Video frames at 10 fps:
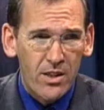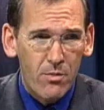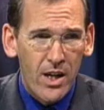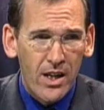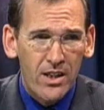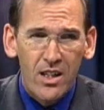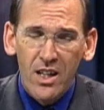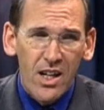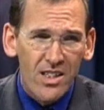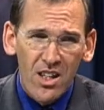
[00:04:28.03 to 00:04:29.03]
impact.
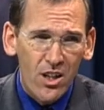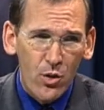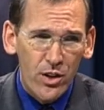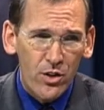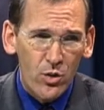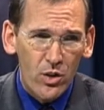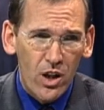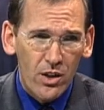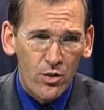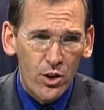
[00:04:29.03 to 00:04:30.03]
It's not going to do a
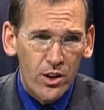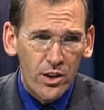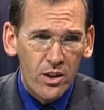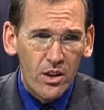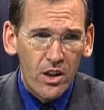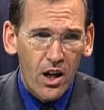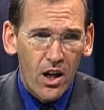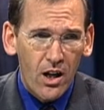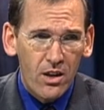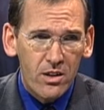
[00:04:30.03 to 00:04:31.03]
lot of good
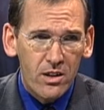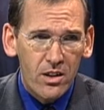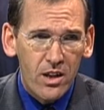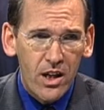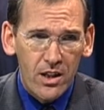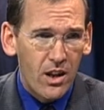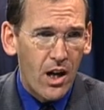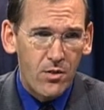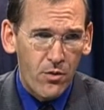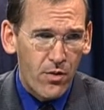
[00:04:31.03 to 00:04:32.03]
in the
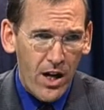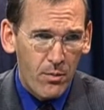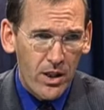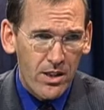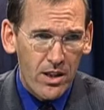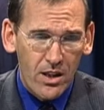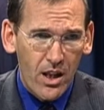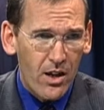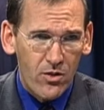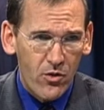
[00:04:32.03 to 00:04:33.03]
lives of families and the
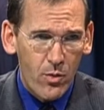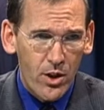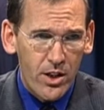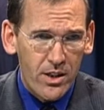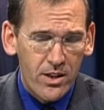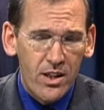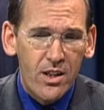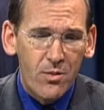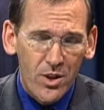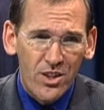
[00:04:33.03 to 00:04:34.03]
lives of communities,
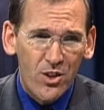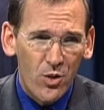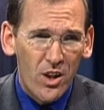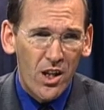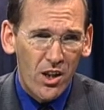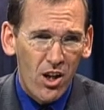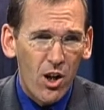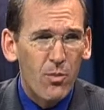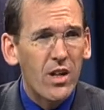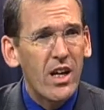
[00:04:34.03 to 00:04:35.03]
but it's going to do a lot of
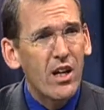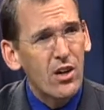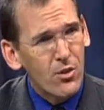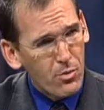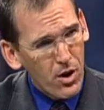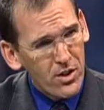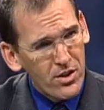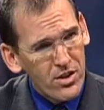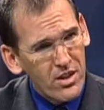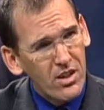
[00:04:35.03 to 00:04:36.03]
harm in other
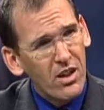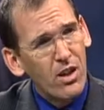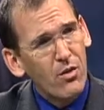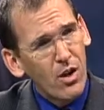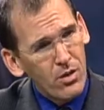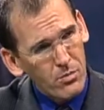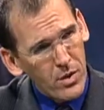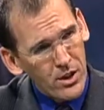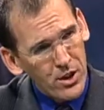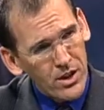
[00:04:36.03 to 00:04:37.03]
parts of our
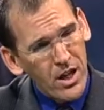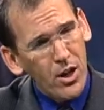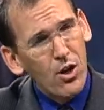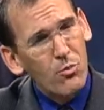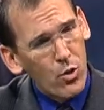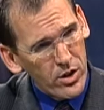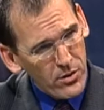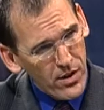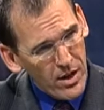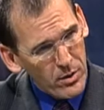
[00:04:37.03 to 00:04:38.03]
budget that are important to
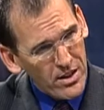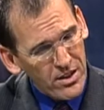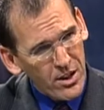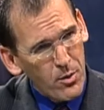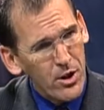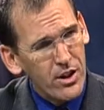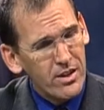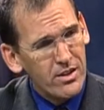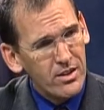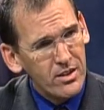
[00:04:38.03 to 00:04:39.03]
families and
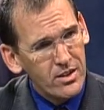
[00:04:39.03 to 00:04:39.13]
communities.